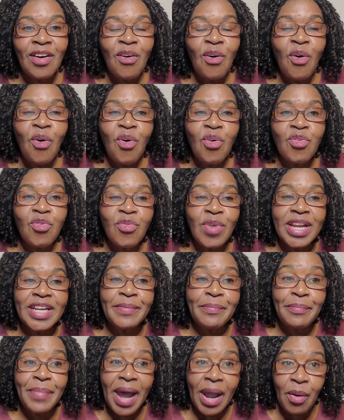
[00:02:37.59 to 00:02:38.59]
or
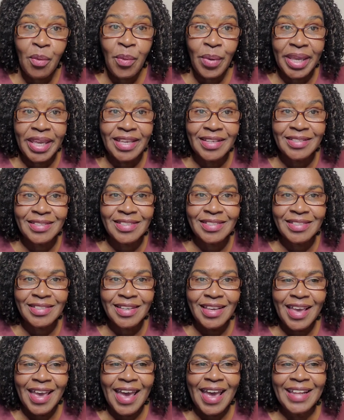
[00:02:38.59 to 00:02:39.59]
read backwards
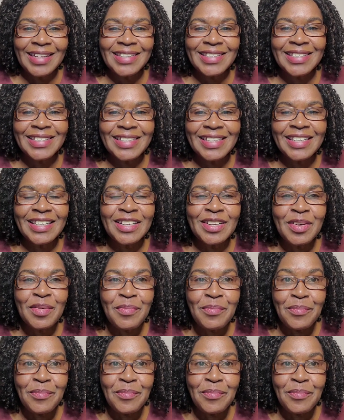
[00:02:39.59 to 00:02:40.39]
and still